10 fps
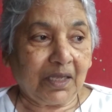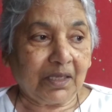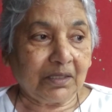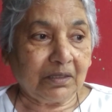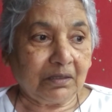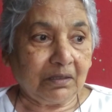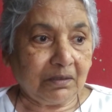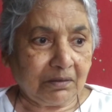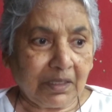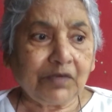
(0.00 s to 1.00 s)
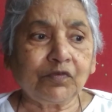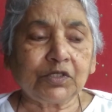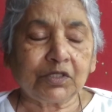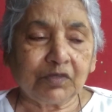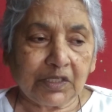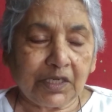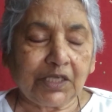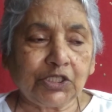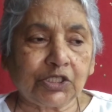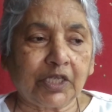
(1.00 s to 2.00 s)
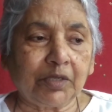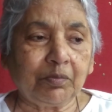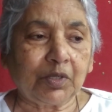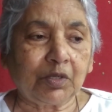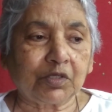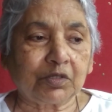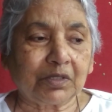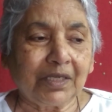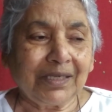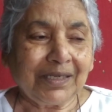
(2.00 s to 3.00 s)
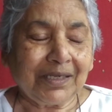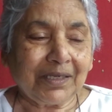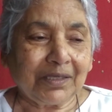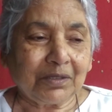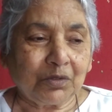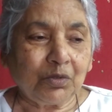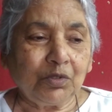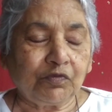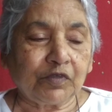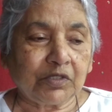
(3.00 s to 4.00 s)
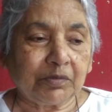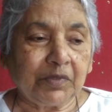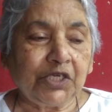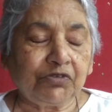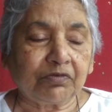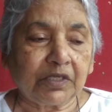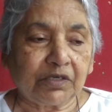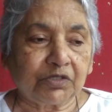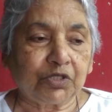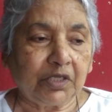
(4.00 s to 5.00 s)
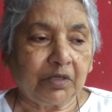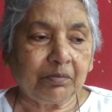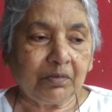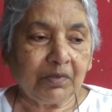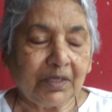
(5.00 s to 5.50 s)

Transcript: And that was a nice time because though it was a military regime